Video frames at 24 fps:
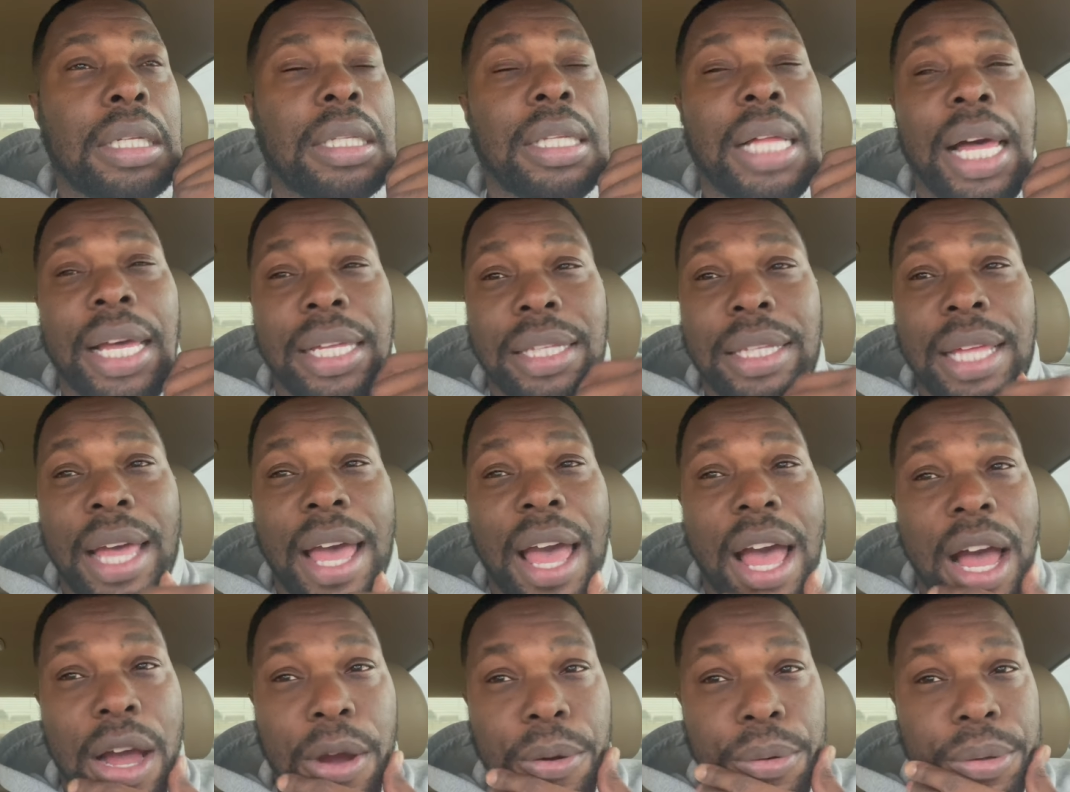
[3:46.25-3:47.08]
like, the
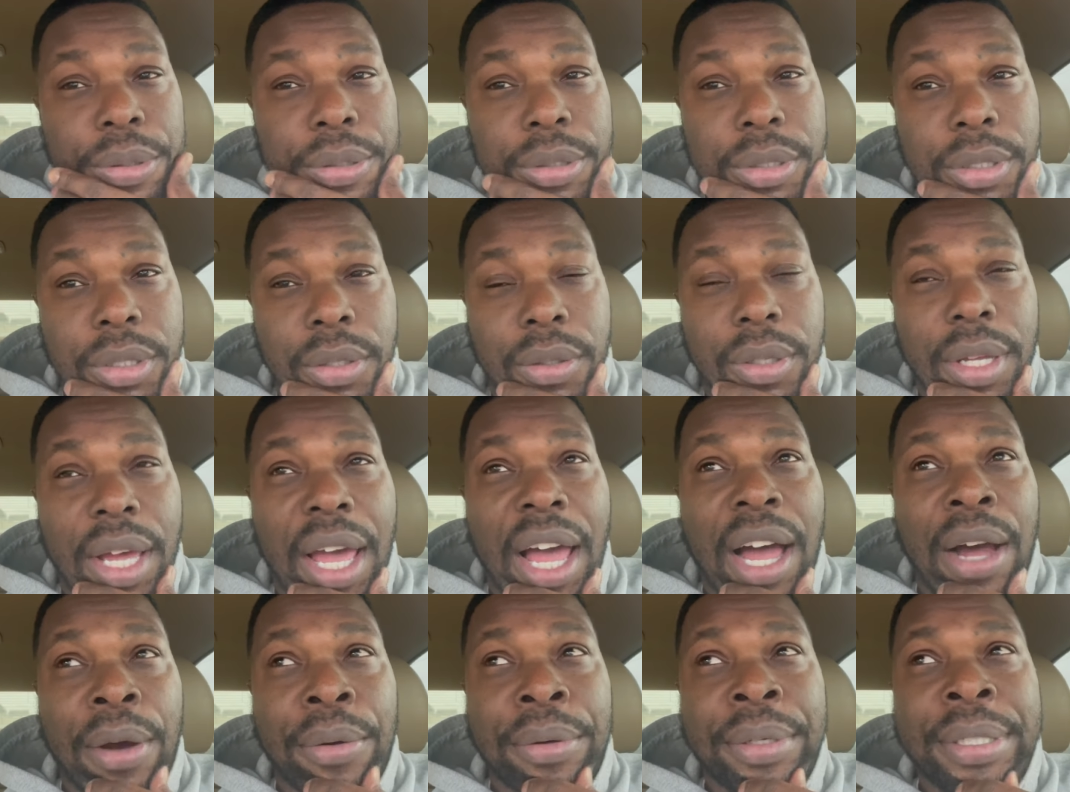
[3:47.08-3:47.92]
hours. So the
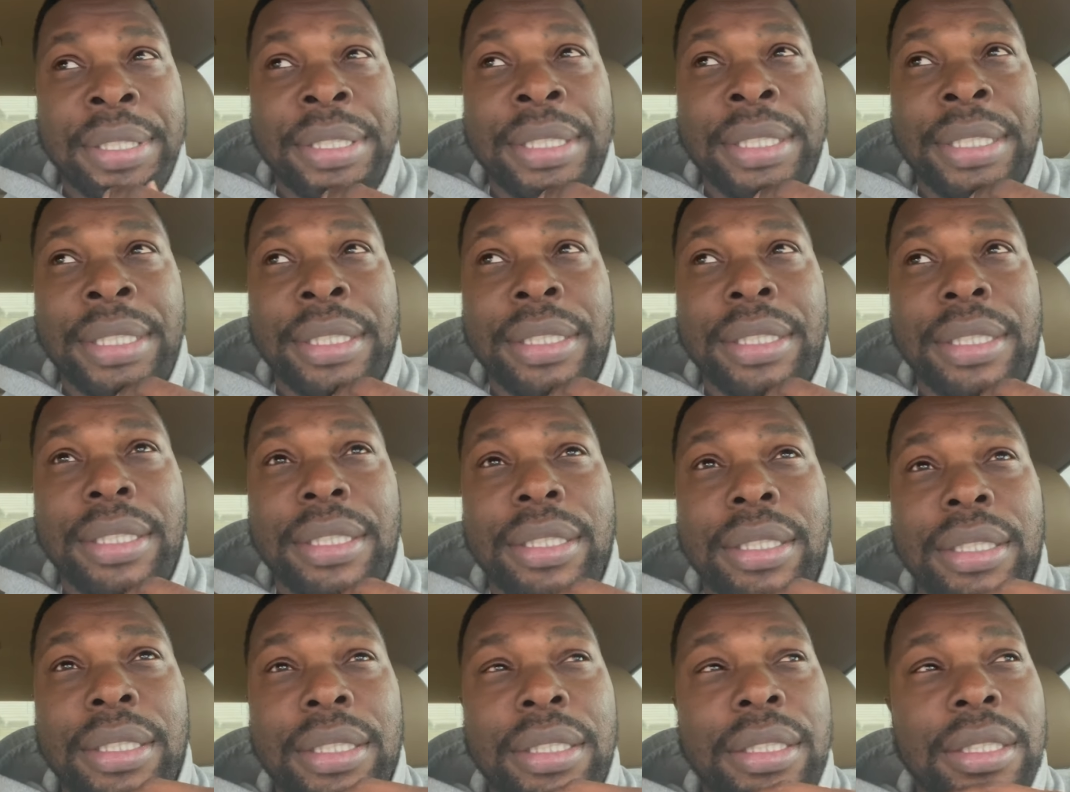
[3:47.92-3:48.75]
hours
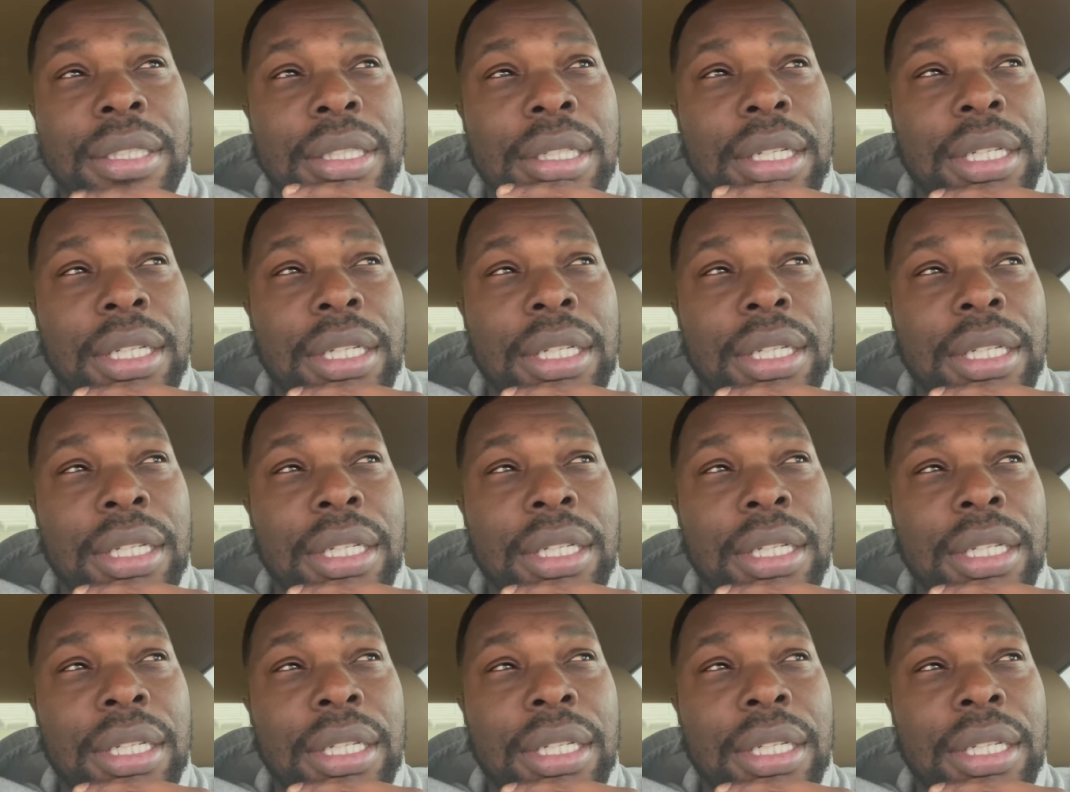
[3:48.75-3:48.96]
is,